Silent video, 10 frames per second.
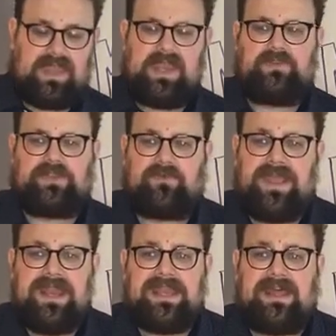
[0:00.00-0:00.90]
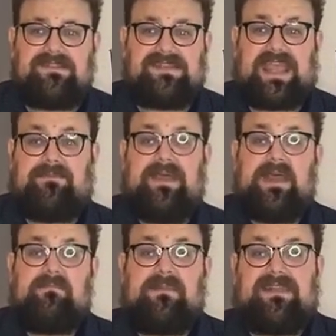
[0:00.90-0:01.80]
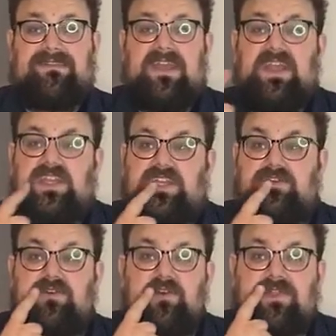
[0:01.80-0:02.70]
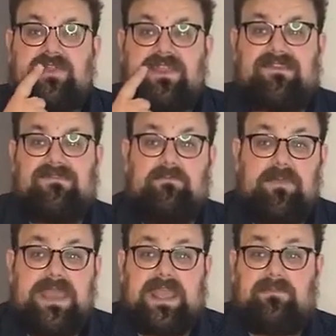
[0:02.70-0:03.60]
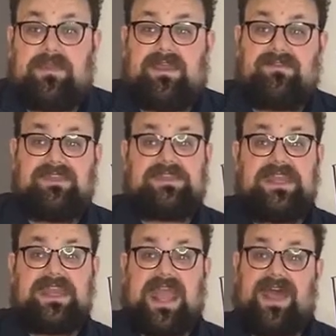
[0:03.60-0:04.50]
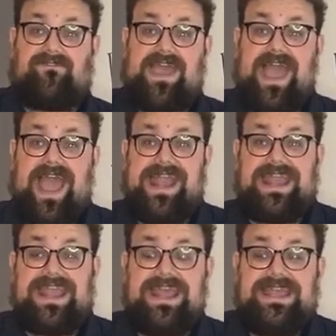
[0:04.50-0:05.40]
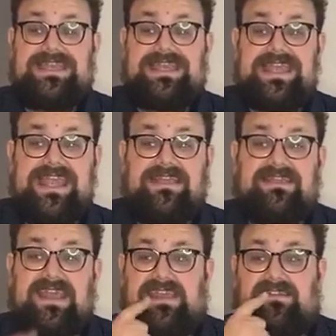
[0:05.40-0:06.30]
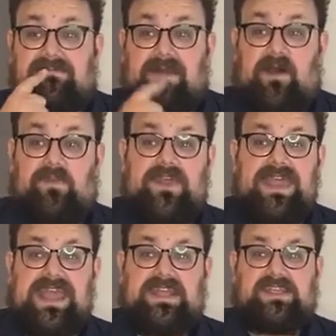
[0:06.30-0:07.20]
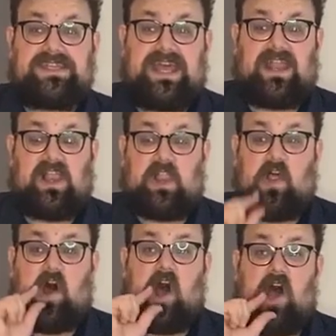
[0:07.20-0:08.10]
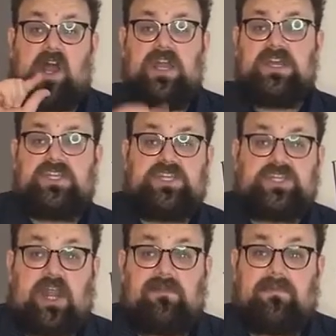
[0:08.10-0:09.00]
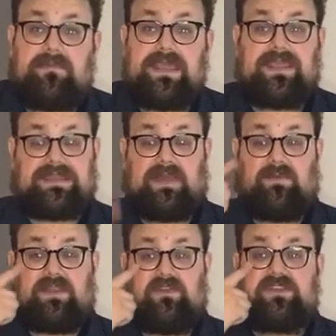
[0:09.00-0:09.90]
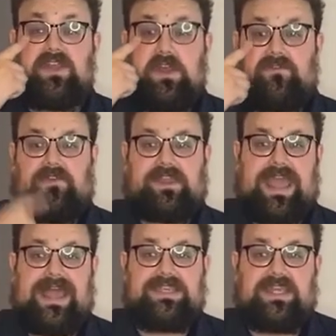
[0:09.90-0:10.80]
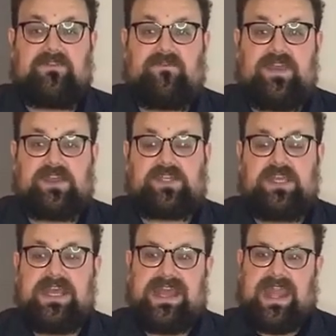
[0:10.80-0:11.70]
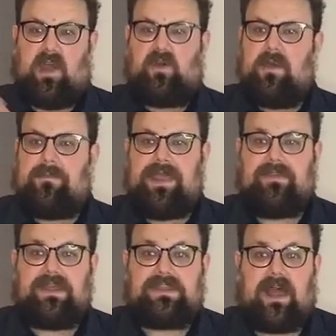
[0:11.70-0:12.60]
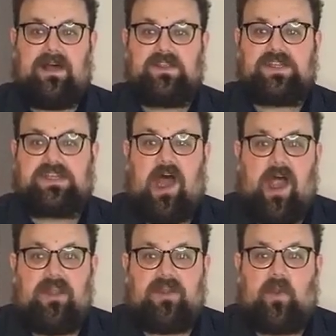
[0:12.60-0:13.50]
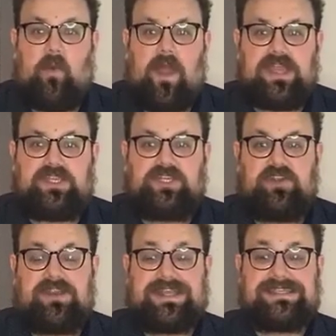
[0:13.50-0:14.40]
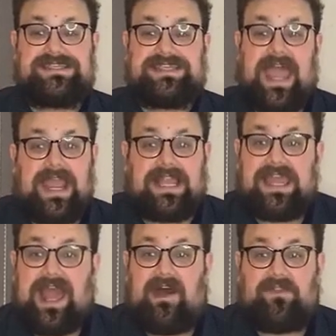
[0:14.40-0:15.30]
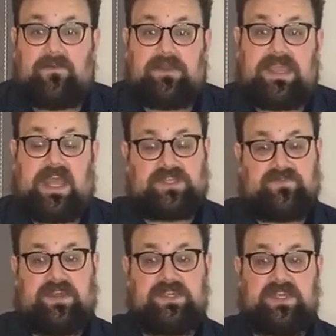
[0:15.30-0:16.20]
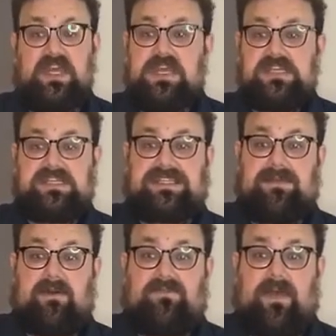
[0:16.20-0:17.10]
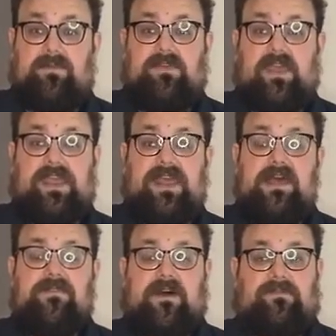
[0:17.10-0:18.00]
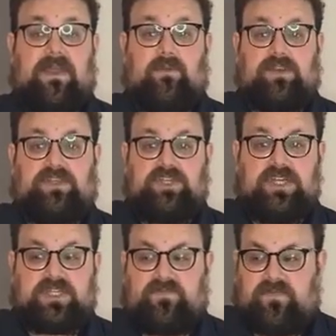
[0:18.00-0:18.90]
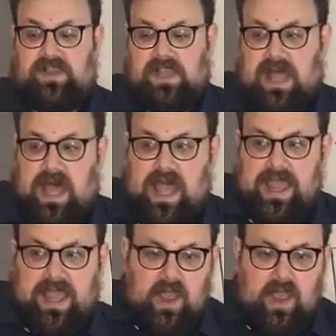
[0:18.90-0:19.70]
Now, Pteranodon's name means toothless beak because it didn't have any teeth in its mouth. It just had a long, sharp beak that it would use for catching fish. Now, paleontologists aren't quite sure exactly how they would catch fish. Some of them think that they would just fly